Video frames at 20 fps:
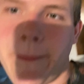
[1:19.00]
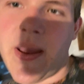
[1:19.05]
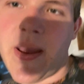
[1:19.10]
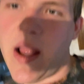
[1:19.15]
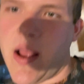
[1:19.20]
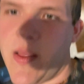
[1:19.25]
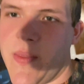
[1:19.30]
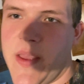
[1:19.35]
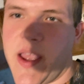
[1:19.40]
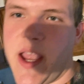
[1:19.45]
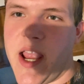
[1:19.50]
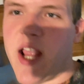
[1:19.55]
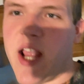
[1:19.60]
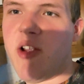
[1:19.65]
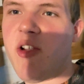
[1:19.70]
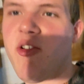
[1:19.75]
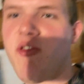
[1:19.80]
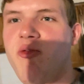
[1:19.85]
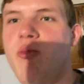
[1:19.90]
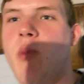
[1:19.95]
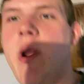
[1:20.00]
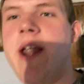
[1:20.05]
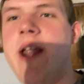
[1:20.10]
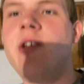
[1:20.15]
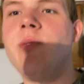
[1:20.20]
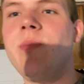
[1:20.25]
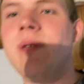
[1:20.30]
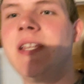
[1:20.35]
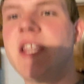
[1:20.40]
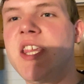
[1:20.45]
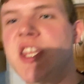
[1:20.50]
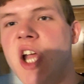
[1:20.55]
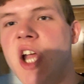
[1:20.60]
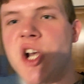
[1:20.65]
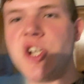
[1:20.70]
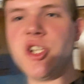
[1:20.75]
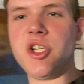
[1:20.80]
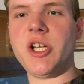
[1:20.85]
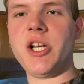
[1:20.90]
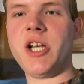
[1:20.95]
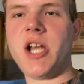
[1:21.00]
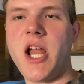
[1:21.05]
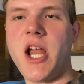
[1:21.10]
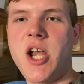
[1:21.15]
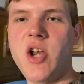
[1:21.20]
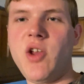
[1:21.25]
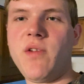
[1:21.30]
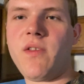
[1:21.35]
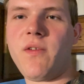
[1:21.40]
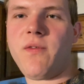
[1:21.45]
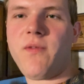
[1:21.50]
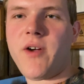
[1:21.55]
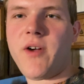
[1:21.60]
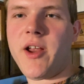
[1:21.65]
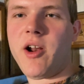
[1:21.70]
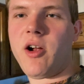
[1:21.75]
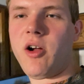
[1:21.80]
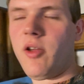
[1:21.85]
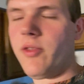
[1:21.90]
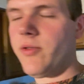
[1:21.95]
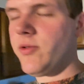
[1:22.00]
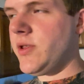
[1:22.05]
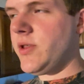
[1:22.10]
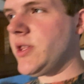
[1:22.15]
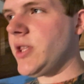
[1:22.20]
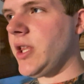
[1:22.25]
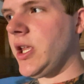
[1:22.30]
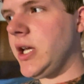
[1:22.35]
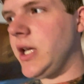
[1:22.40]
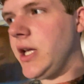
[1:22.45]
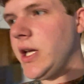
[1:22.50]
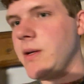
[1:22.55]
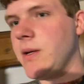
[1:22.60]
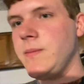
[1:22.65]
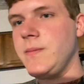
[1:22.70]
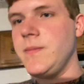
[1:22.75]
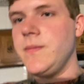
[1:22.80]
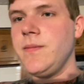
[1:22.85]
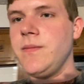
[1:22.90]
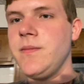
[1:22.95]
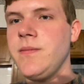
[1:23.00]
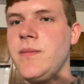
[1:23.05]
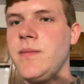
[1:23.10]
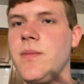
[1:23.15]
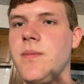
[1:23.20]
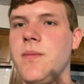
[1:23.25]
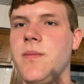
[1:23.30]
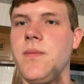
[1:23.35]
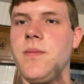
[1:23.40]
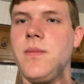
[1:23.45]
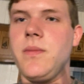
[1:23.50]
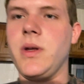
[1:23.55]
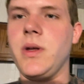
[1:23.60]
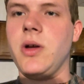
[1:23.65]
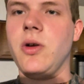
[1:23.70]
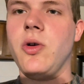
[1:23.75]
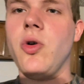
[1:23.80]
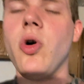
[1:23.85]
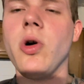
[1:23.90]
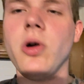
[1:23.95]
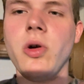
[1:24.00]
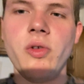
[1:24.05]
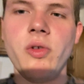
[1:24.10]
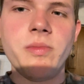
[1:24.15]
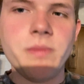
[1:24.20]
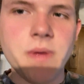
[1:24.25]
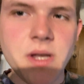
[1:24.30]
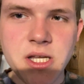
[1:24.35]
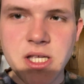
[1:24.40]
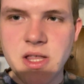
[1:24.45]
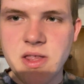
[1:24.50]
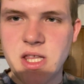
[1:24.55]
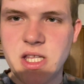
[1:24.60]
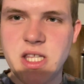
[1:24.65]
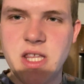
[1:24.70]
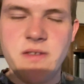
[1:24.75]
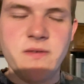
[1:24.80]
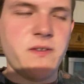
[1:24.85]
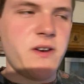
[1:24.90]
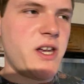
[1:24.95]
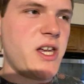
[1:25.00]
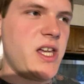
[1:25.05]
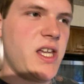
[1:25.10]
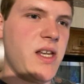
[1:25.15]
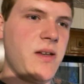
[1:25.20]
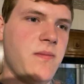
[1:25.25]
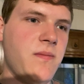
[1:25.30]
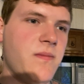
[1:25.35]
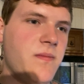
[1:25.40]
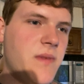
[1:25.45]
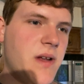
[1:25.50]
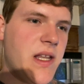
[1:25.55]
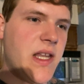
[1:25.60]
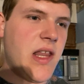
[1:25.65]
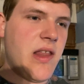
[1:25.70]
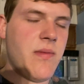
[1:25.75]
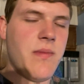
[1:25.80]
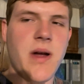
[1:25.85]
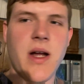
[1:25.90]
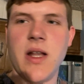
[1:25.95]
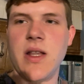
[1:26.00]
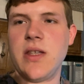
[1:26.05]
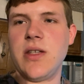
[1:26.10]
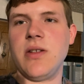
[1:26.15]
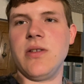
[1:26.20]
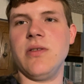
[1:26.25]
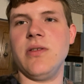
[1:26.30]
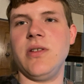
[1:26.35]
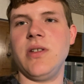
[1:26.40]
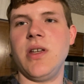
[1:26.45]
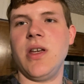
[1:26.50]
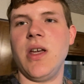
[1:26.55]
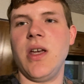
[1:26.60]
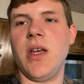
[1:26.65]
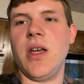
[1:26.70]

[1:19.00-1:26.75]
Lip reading: and they end up in this dungeon, and you have to fight all these like Goro's minions, like these freaking these monsters.